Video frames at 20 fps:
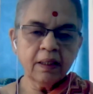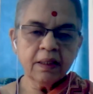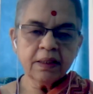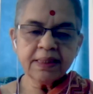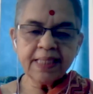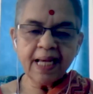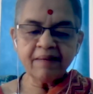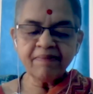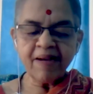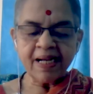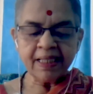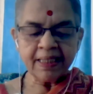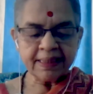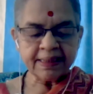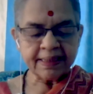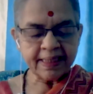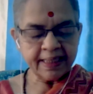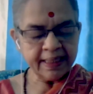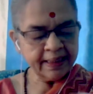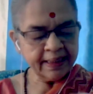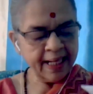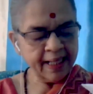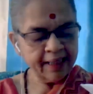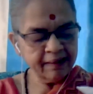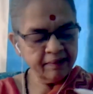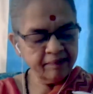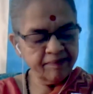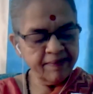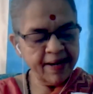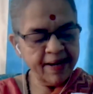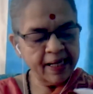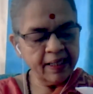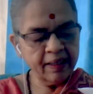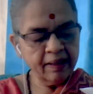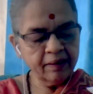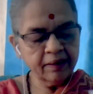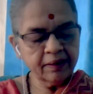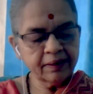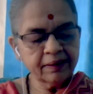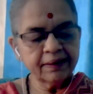Charvaka say that, well,
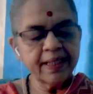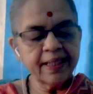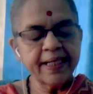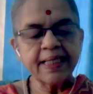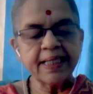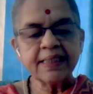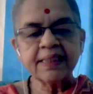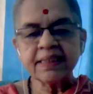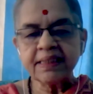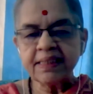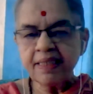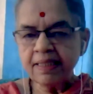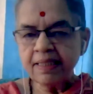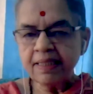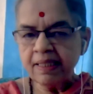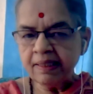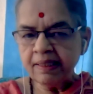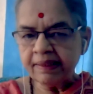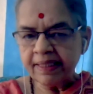the external